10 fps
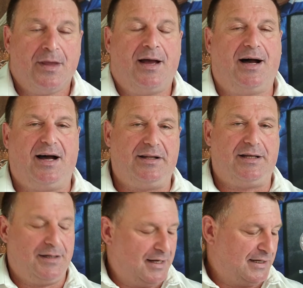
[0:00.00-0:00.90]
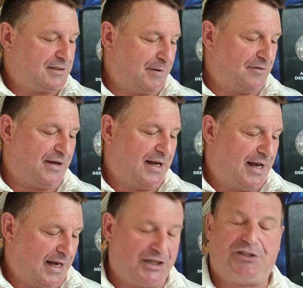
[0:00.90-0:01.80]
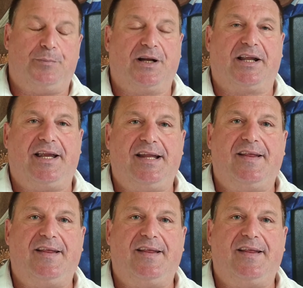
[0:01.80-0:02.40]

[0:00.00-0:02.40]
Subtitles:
And there's a bit of eligibility